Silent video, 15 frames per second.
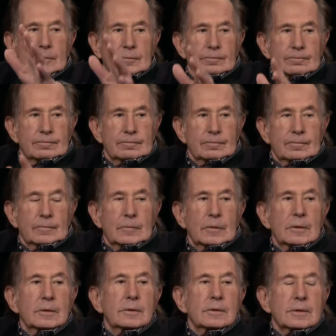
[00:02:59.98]
the Jerome
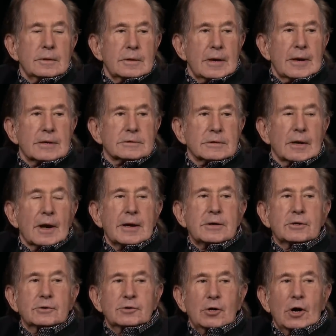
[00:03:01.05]
Avenue train. Yes, and I
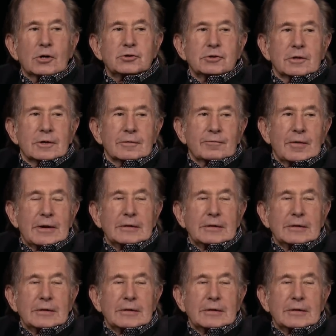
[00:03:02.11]
could touch it if I